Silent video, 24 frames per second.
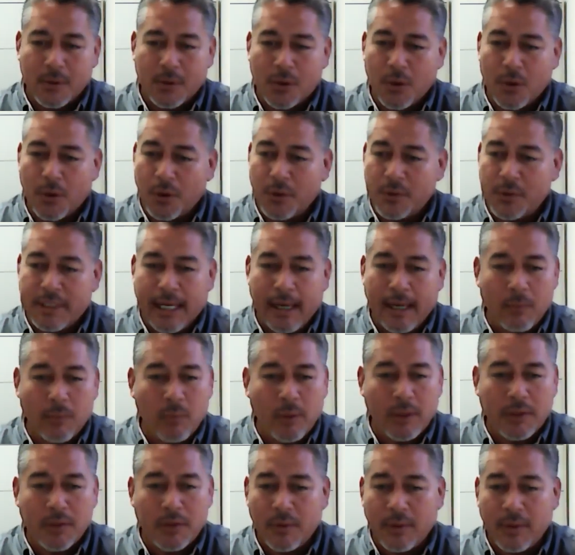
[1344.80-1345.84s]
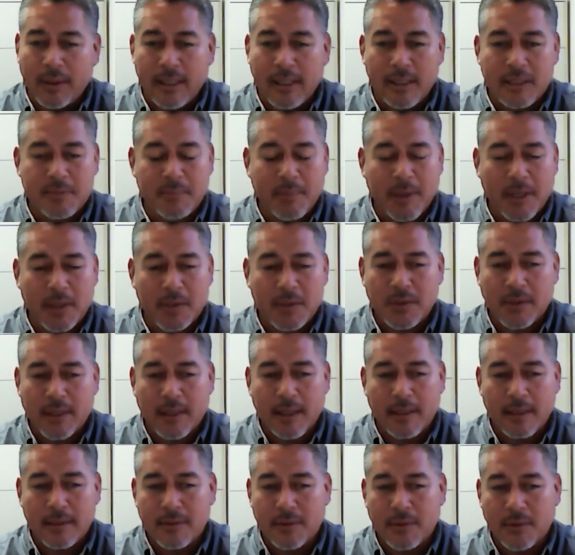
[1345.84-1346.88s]
go to town with doing the inspection,
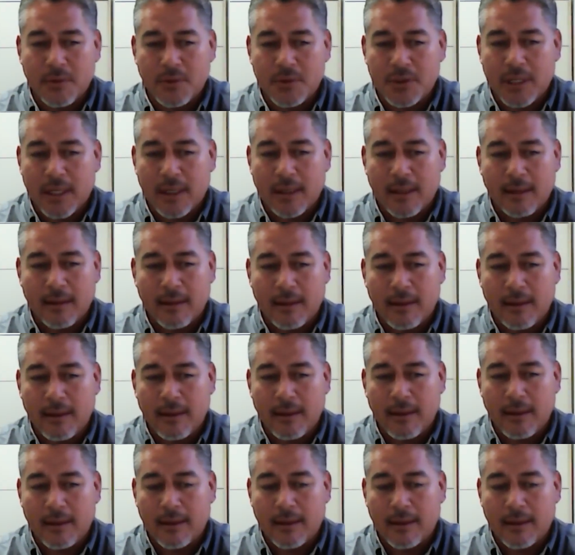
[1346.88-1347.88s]
guys. Checking the